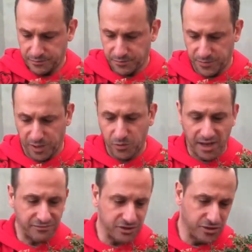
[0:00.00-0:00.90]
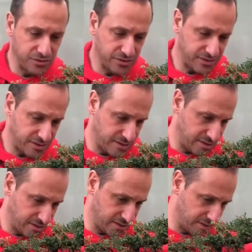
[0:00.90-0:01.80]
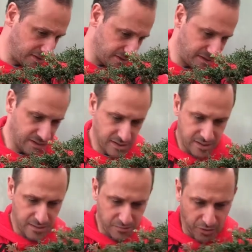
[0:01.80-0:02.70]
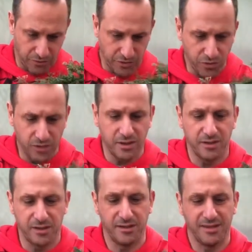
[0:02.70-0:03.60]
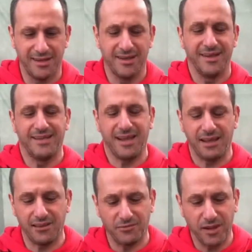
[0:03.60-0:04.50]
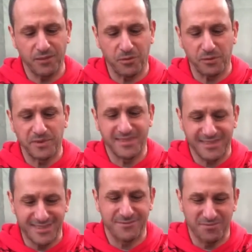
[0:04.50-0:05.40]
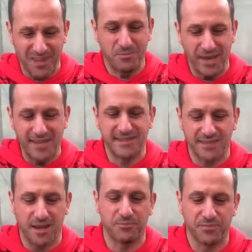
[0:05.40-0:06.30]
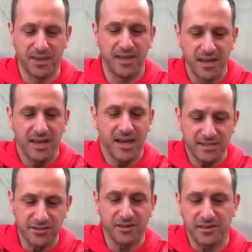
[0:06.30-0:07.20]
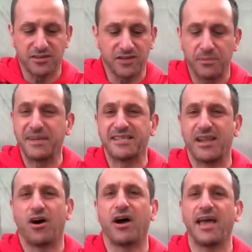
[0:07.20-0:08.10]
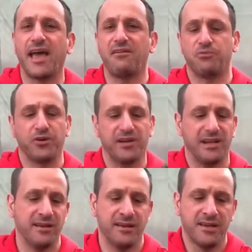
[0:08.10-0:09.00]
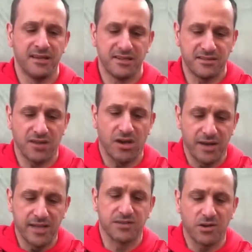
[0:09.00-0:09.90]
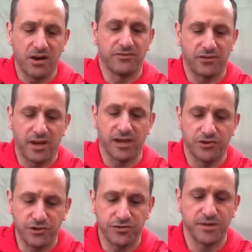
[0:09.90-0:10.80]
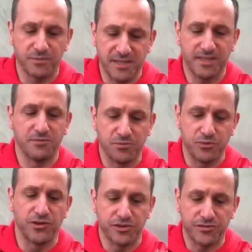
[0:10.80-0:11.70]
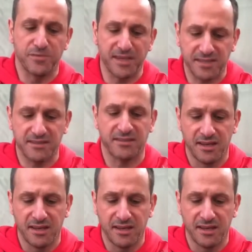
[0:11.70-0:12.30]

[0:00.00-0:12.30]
But I will have to use a root hook. Now the only problem is it's been in some. It's not a mix that I have put it in, so it is kind of like a nursery mix.